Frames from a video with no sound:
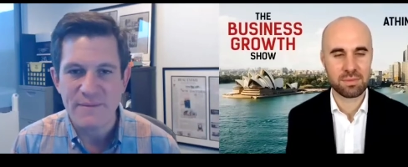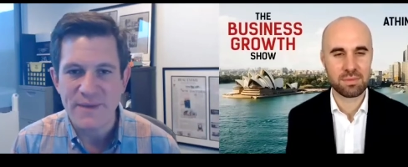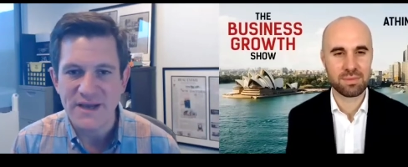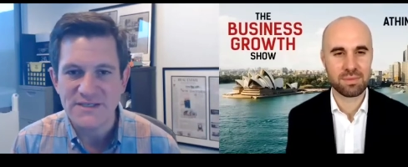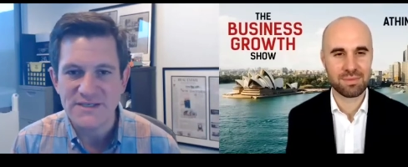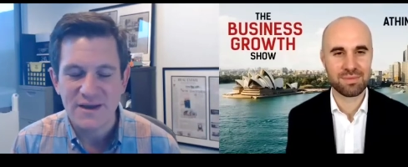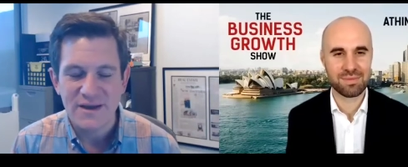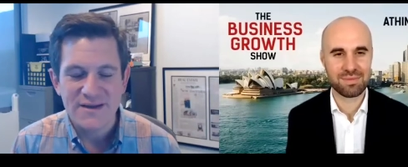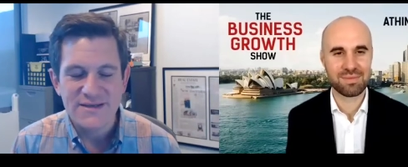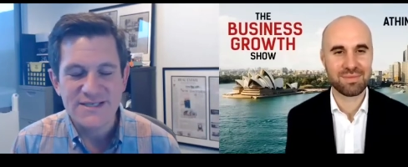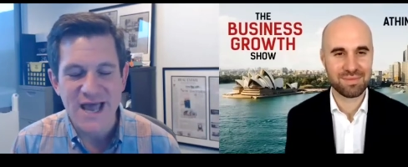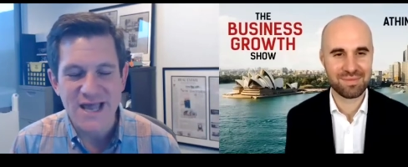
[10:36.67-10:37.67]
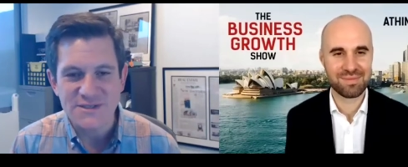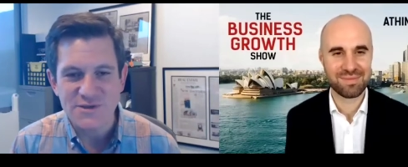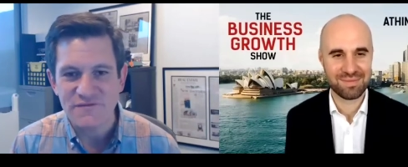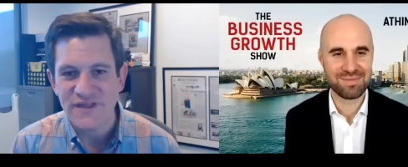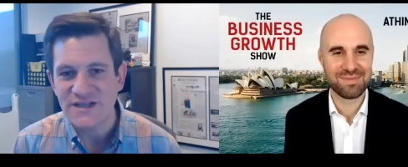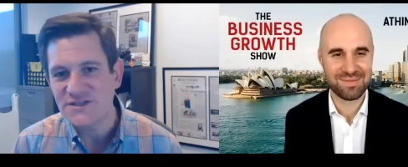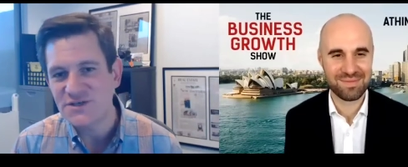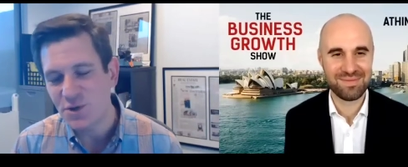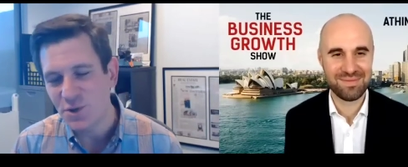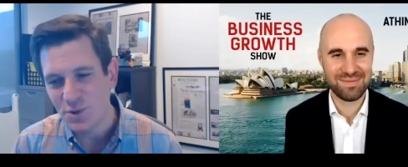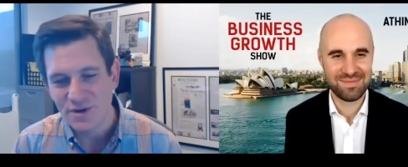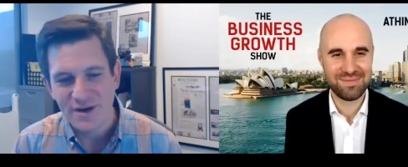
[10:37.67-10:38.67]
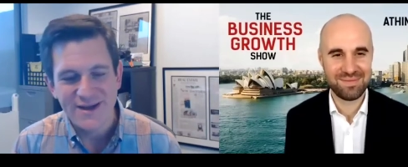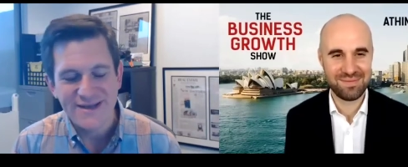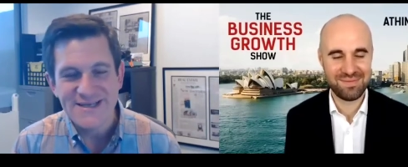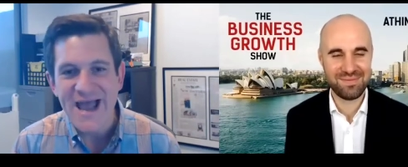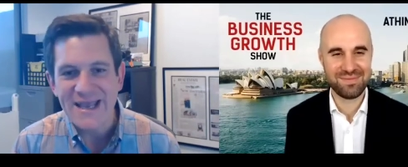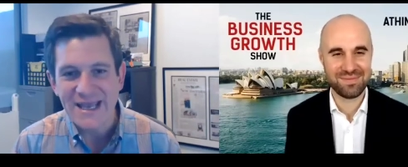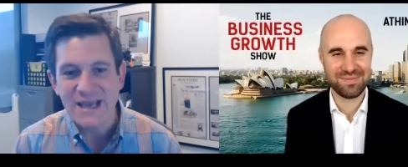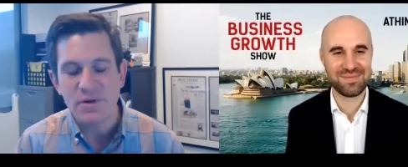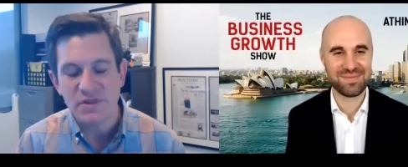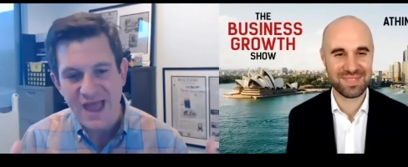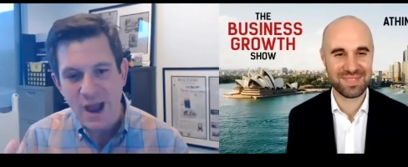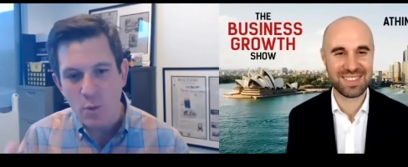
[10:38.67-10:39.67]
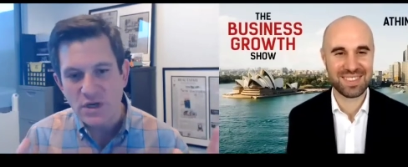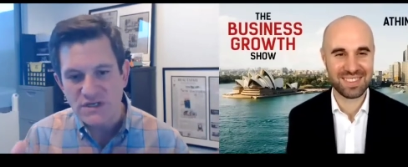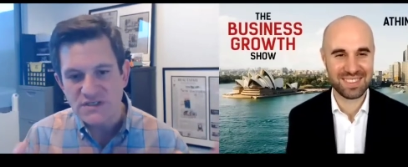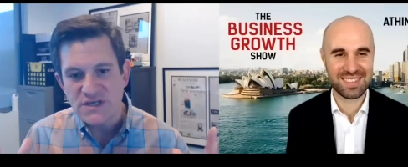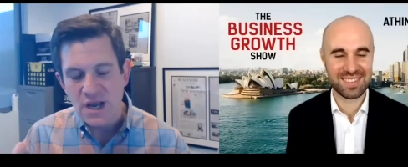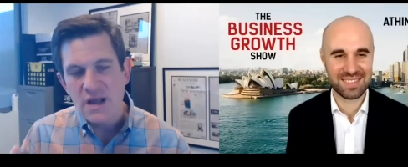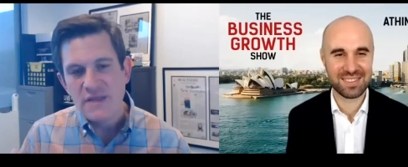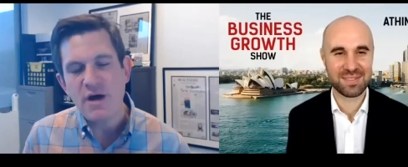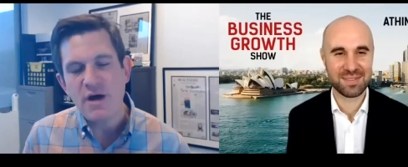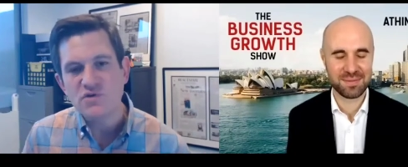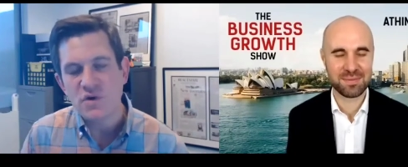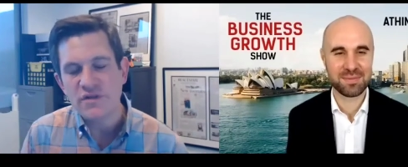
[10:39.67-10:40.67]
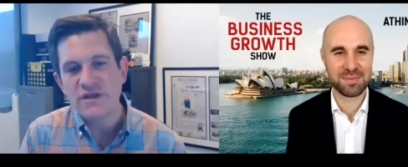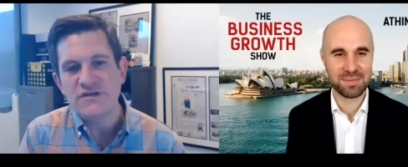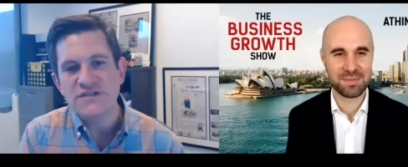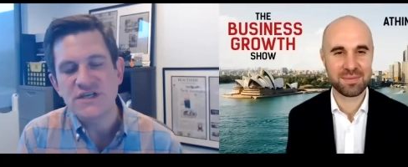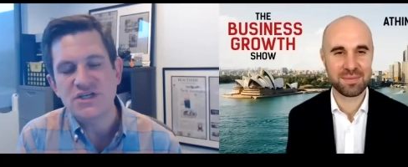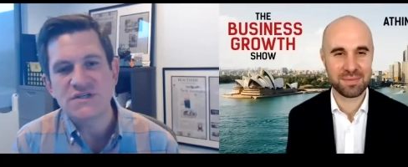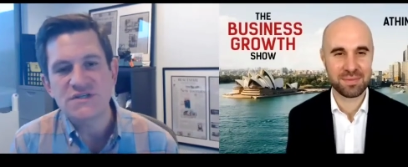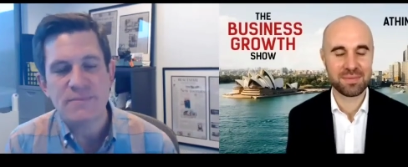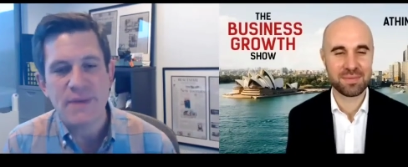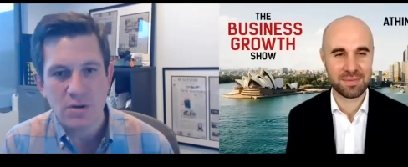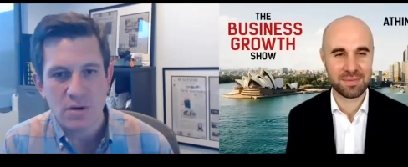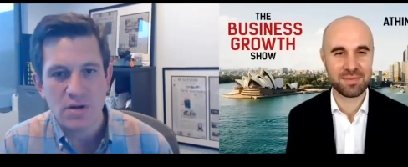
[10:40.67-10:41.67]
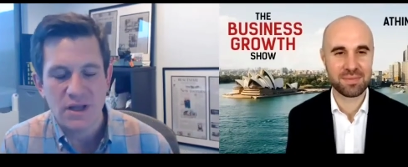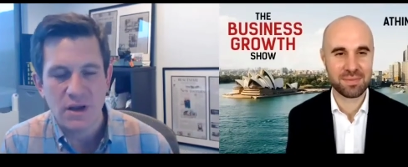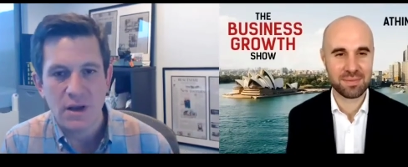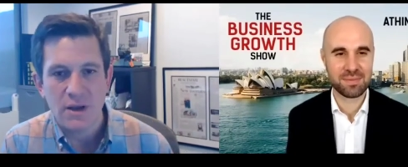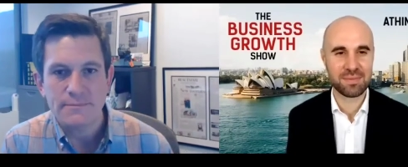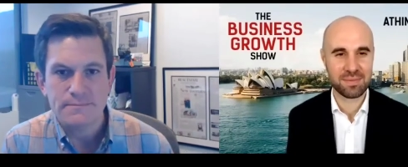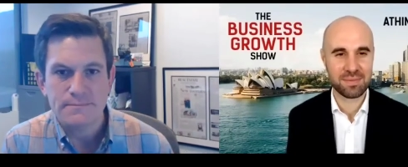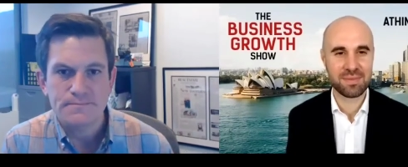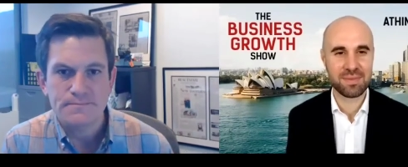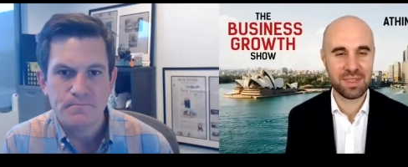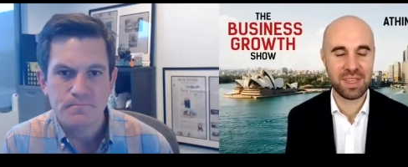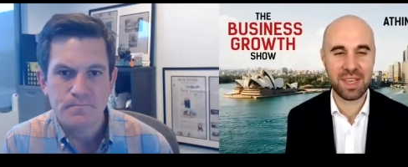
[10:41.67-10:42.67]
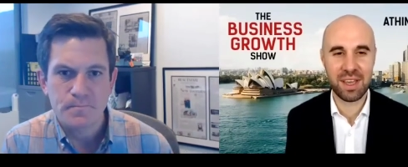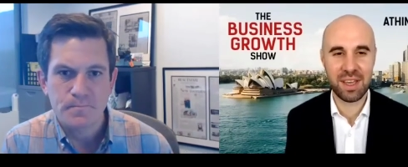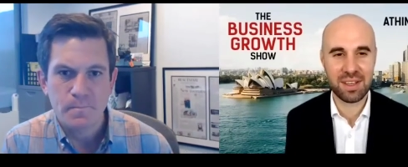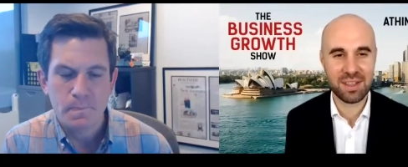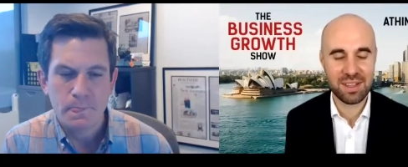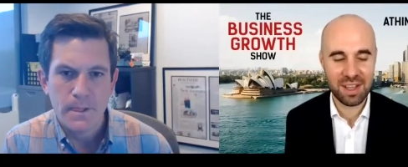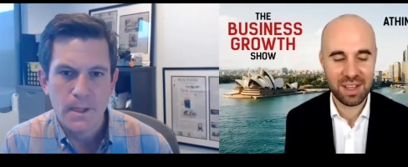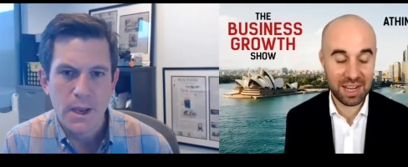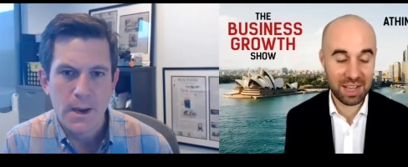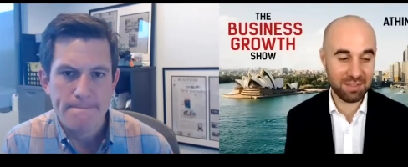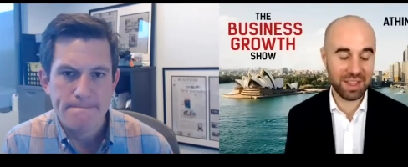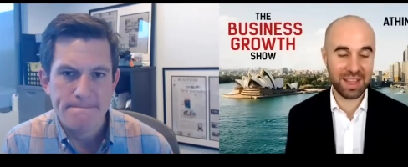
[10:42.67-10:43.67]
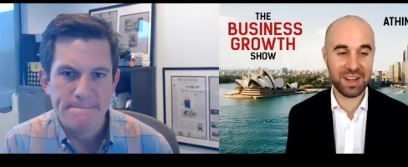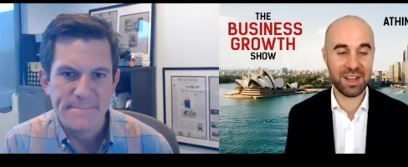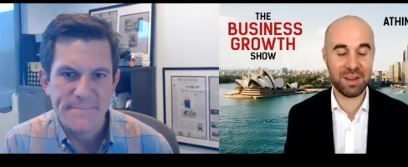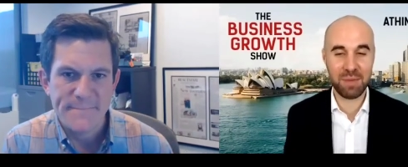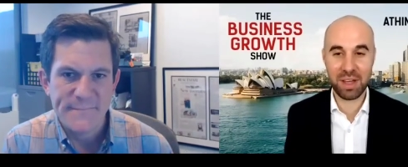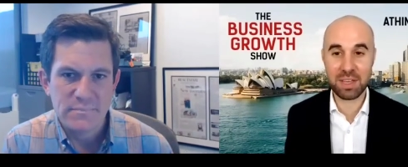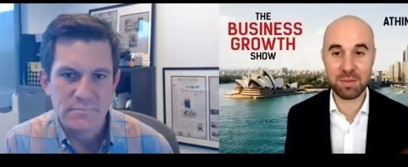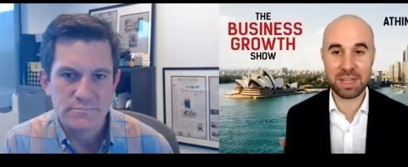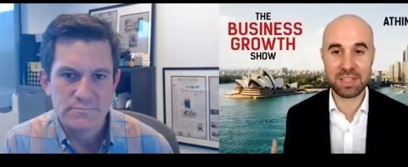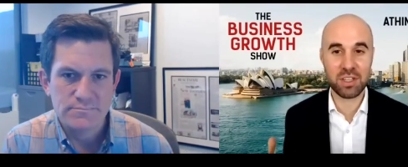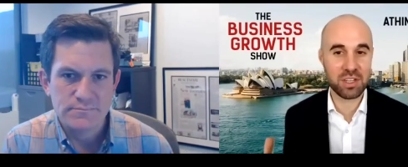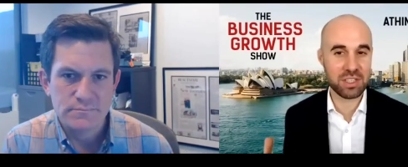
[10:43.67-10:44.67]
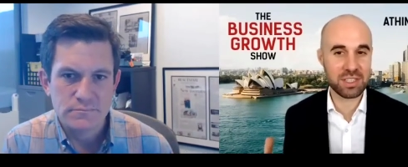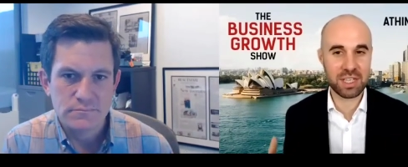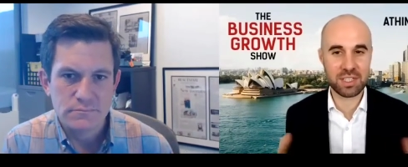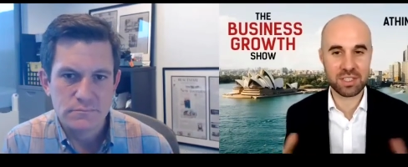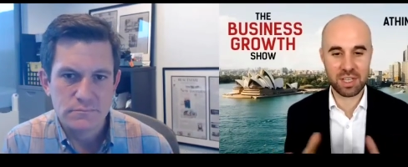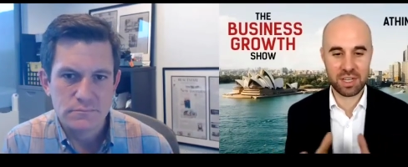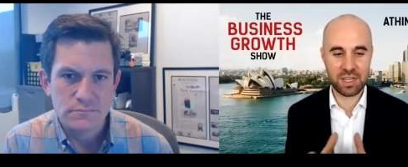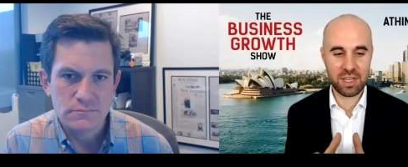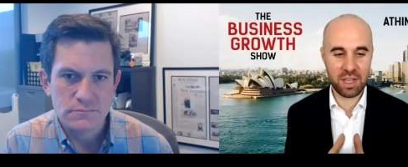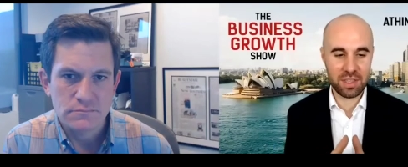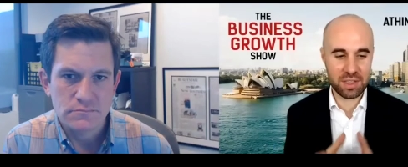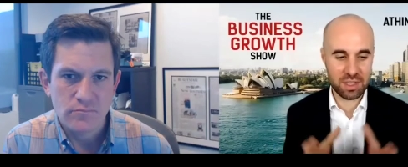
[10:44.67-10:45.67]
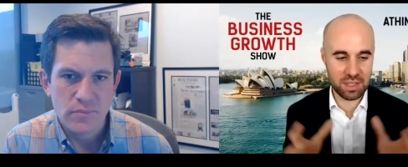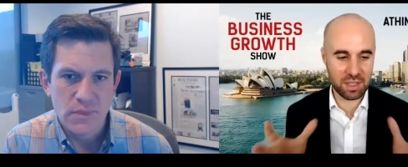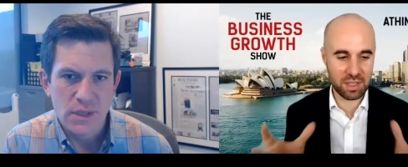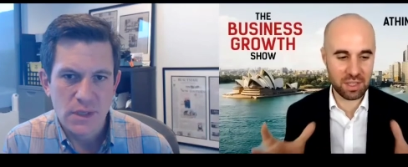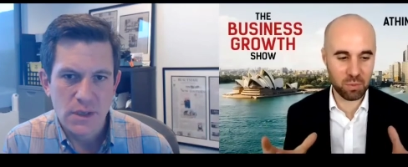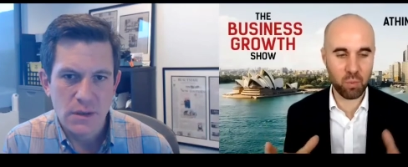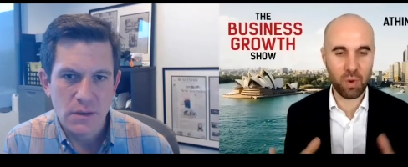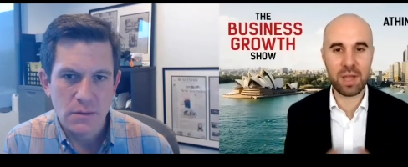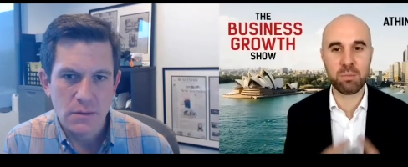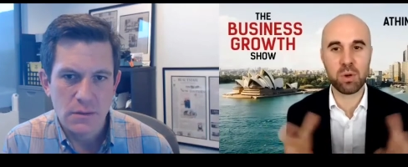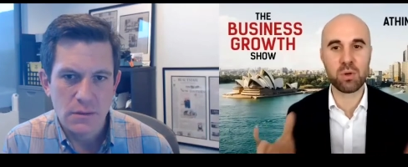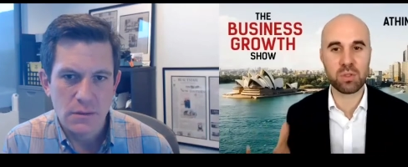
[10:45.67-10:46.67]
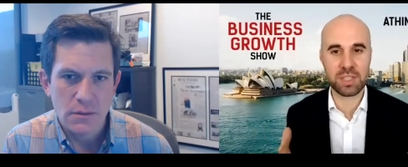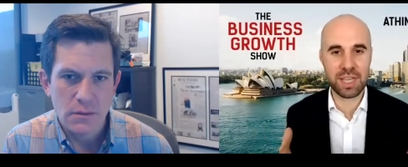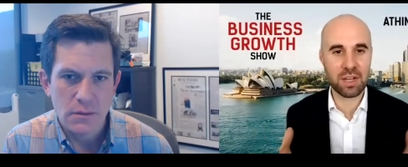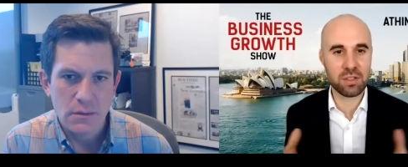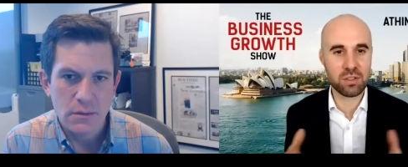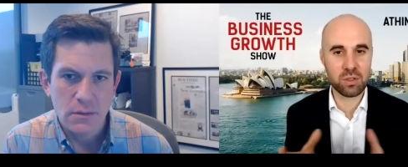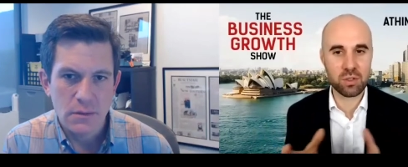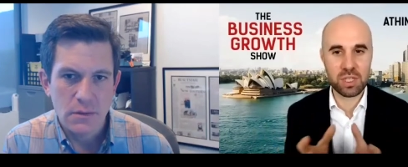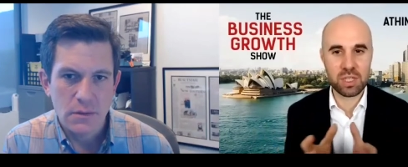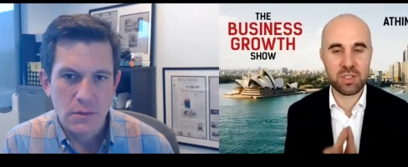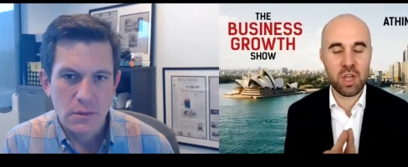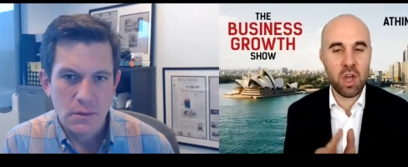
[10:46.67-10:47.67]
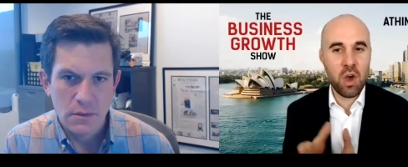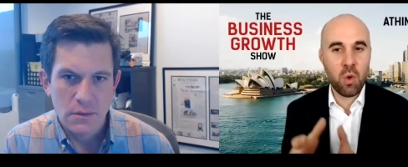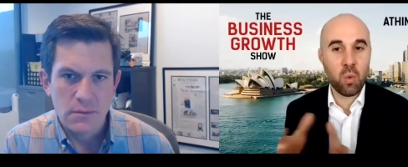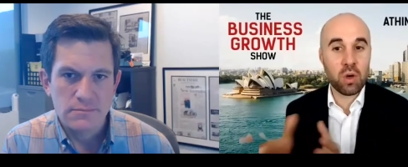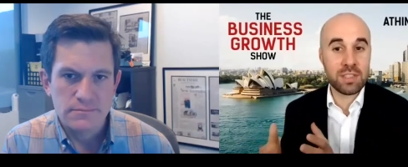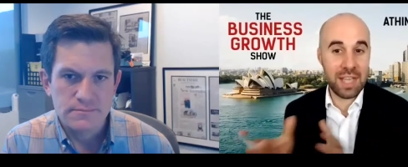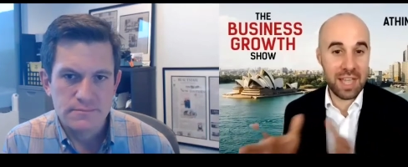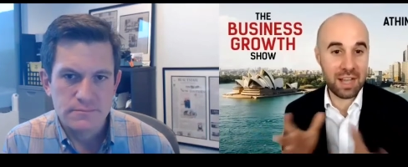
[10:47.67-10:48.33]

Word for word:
Speaker 1: that makes sense or if that's too techie, but that was that was one of the decisions I made early on.
Speaker 2: Yeah, I love that. Um, I think it makes a lot of sense. Like, yeah, I think the, the, way it boils down to is what to